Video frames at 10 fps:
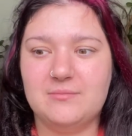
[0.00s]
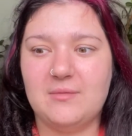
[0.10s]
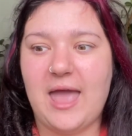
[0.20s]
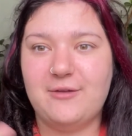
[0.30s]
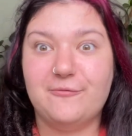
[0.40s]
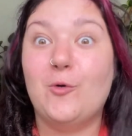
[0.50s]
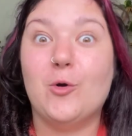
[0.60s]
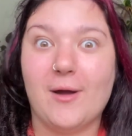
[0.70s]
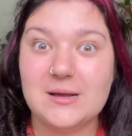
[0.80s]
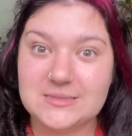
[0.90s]
and
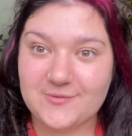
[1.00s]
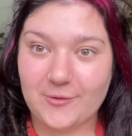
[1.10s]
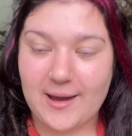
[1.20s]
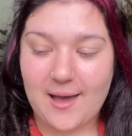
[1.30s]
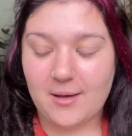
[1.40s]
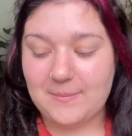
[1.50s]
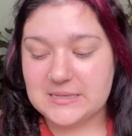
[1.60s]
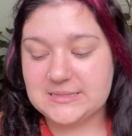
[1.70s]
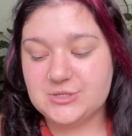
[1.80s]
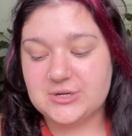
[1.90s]
for us, for our
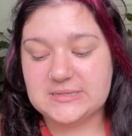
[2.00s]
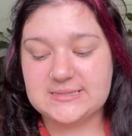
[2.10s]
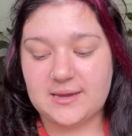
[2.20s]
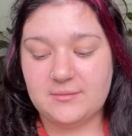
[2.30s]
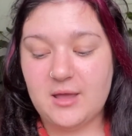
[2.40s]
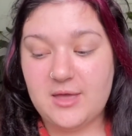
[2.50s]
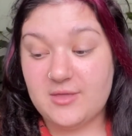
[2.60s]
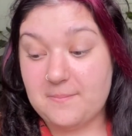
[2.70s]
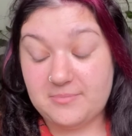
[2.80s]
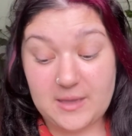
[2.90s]
best interest. And
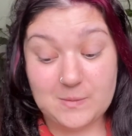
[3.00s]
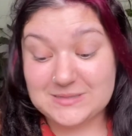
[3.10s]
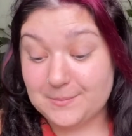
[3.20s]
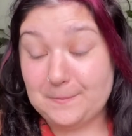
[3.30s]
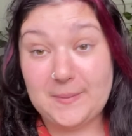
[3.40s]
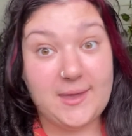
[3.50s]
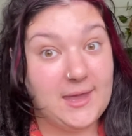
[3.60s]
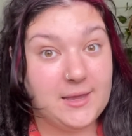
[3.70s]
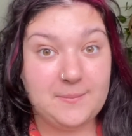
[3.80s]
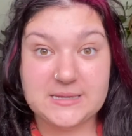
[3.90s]
there was a
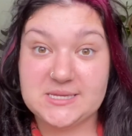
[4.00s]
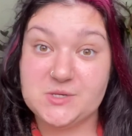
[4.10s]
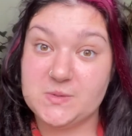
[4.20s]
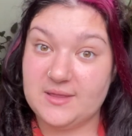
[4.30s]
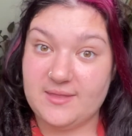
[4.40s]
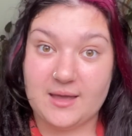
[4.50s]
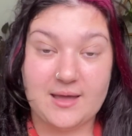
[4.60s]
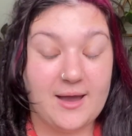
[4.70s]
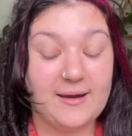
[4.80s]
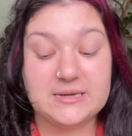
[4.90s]
big message within that
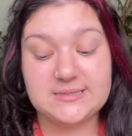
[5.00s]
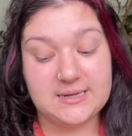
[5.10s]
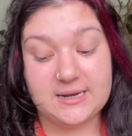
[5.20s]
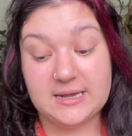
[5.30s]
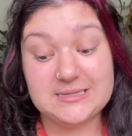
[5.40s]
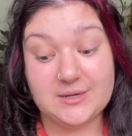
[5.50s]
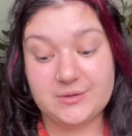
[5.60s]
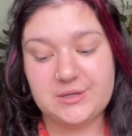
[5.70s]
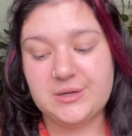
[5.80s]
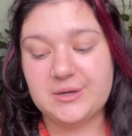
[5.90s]
car accident, I
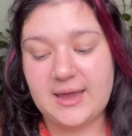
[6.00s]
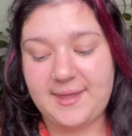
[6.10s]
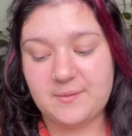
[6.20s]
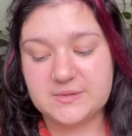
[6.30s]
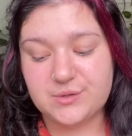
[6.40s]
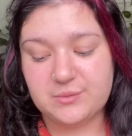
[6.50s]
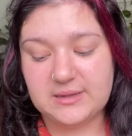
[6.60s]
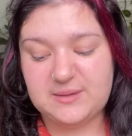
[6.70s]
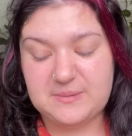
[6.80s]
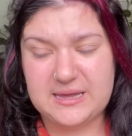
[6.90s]
tell you, and it was a
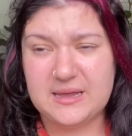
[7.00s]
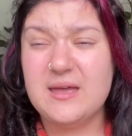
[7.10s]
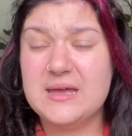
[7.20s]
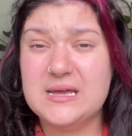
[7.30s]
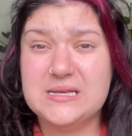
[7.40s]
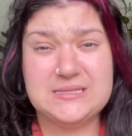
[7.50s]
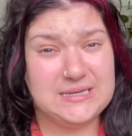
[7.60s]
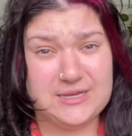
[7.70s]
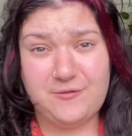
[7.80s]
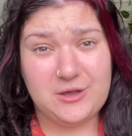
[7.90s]
really big,
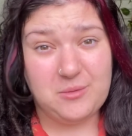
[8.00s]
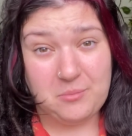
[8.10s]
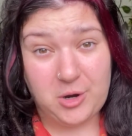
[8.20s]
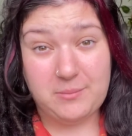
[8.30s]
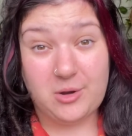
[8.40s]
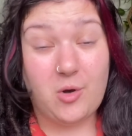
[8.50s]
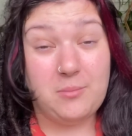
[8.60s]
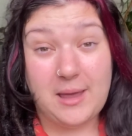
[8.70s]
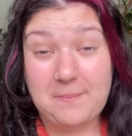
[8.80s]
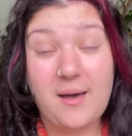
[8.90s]
significant moment
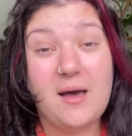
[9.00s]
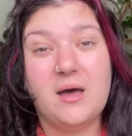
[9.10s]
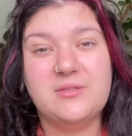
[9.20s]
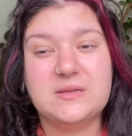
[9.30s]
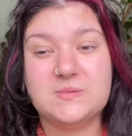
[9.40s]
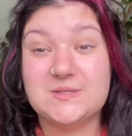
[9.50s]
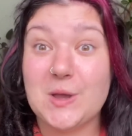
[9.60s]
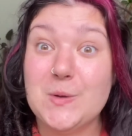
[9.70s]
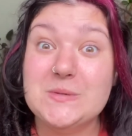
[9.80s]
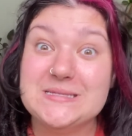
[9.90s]
on my path. And
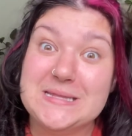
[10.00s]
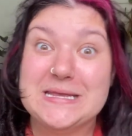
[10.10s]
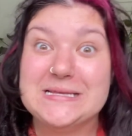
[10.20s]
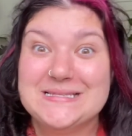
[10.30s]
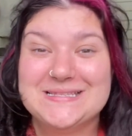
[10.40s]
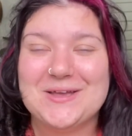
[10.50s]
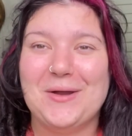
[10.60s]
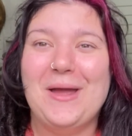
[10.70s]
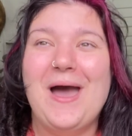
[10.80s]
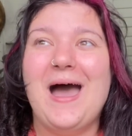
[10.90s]
so was this.
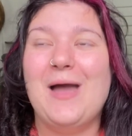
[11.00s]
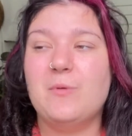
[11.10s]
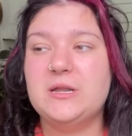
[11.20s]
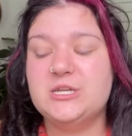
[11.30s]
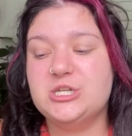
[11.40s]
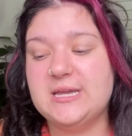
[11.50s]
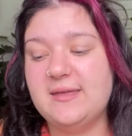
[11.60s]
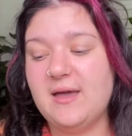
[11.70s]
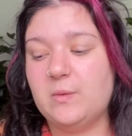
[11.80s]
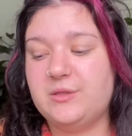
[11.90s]
So I wanted to
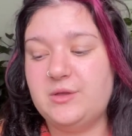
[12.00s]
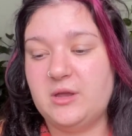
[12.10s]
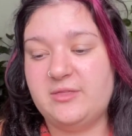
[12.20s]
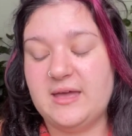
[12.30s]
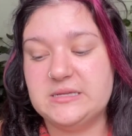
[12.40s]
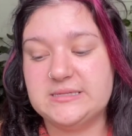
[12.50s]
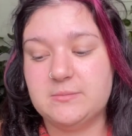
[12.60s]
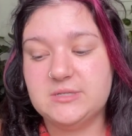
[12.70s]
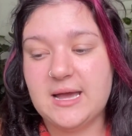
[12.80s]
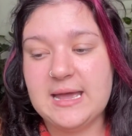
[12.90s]
share that with you, that
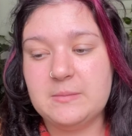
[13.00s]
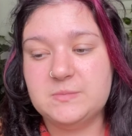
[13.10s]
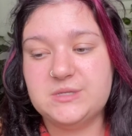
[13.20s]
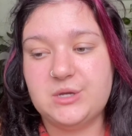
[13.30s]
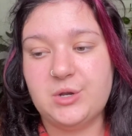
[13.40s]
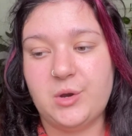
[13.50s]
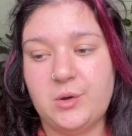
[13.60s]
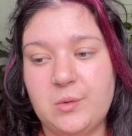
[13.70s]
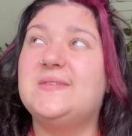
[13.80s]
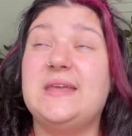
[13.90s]
sometimes, you
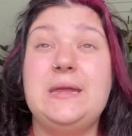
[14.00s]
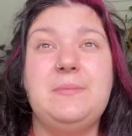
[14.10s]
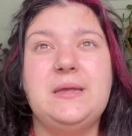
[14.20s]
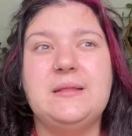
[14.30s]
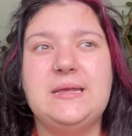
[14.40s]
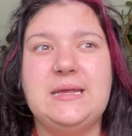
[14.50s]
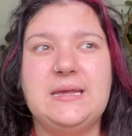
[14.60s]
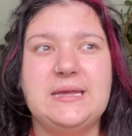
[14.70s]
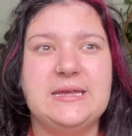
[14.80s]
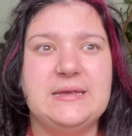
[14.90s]
know,
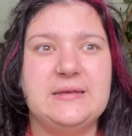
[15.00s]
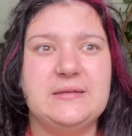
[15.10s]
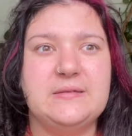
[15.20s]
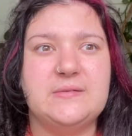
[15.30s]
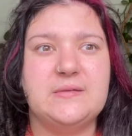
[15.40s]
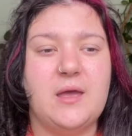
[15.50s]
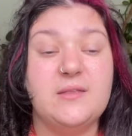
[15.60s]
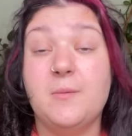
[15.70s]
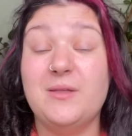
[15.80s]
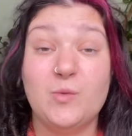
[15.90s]
seemingly
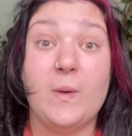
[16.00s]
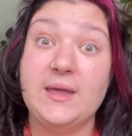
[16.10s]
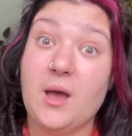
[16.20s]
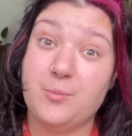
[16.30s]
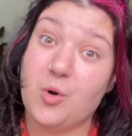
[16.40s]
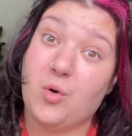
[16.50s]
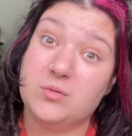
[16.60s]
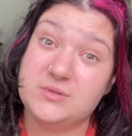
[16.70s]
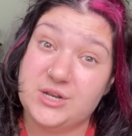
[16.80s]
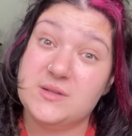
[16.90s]
it's a wake-up
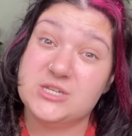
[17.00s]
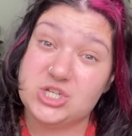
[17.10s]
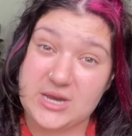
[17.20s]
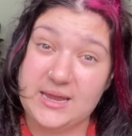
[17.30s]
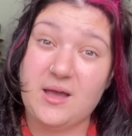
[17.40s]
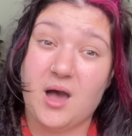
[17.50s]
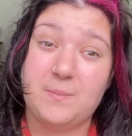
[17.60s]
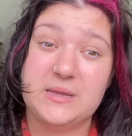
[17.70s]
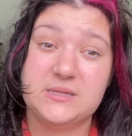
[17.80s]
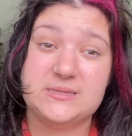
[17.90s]
call, you know, it's a
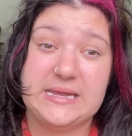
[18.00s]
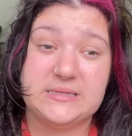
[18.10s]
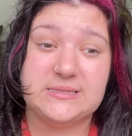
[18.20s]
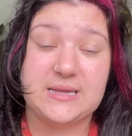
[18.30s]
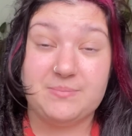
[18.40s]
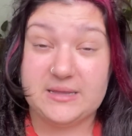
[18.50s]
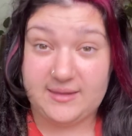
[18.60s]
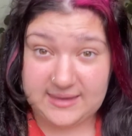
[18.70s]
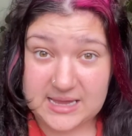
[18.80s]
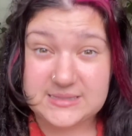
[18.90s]
shake-up. It's something
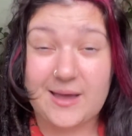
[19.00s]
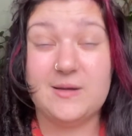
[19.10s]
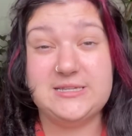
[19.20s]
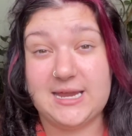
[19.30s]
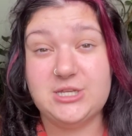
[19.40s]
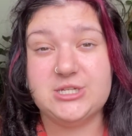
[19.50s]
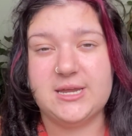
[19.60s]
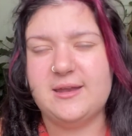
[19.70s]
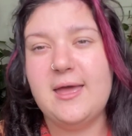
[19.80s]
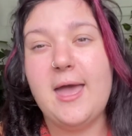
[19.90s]
that gets our
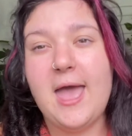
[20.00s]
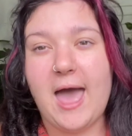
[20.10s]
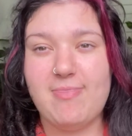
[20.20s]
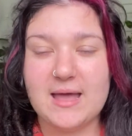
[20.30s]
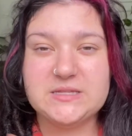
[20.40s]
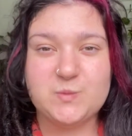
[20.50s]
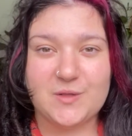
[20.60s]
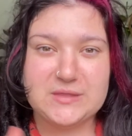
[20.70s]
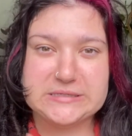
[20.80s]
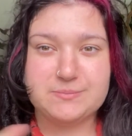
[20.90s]
attention. And that's
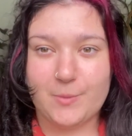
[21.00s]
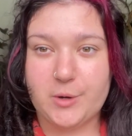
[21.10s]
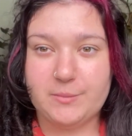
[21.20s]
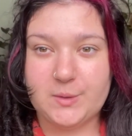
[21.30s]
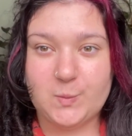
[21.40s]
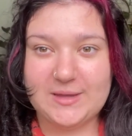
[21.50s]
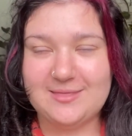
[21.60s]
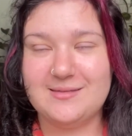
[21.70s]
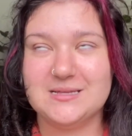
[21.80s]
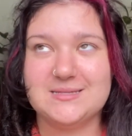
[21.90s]
what this moment
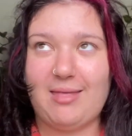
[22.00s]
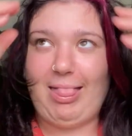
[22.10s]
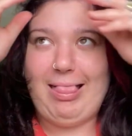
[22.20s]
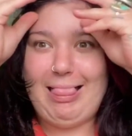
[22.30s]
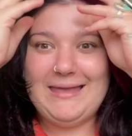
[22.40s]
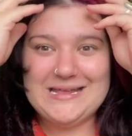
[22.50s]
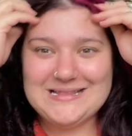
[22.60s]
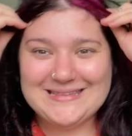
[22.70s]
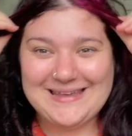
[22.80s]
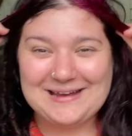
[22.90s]
with this
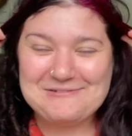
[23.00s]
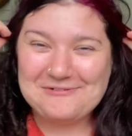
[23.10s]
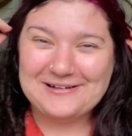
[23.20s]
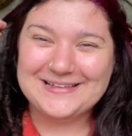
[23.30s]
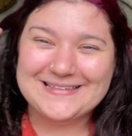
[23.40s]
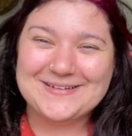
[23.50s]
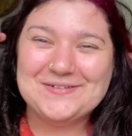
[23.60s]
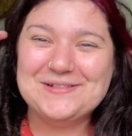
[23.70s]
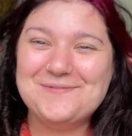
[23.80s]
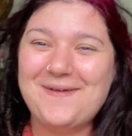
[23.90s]
insect was
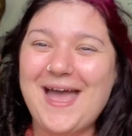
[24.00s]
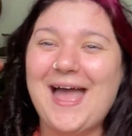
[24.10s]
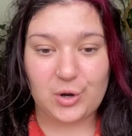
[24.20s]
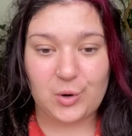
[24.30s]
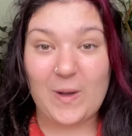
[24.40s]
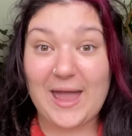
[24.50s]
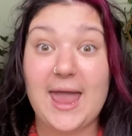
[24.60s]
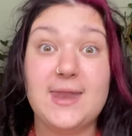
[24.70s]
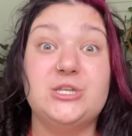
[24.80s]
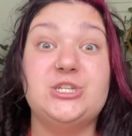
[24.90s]
all about. where
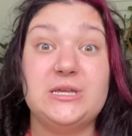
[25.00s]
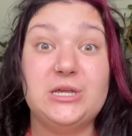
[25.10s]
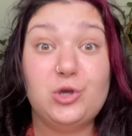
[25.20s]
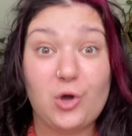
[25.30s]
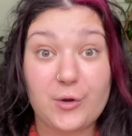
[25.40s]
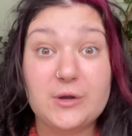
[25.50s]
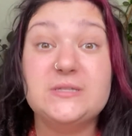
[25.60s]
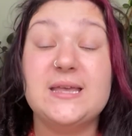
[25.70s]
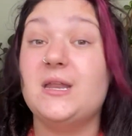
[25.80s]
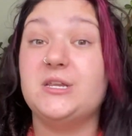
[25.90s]
energy
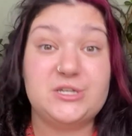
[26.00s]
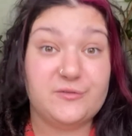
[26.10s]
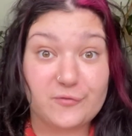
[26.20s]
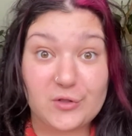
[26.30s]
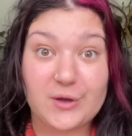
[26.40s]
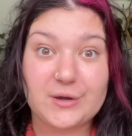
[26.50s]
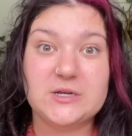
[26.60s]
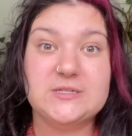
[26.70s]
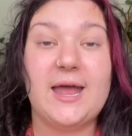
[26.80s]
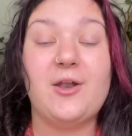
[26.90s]
goes, energy
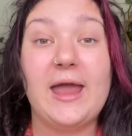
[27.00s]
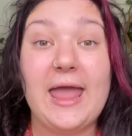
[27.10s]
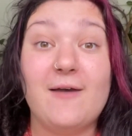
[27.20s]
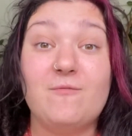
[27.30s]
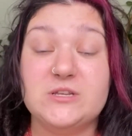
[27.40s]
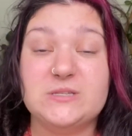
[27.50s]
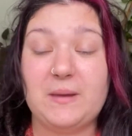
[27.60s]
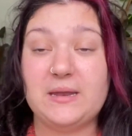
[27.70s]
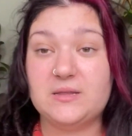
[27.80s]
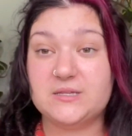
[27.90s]
flows. And I have just been this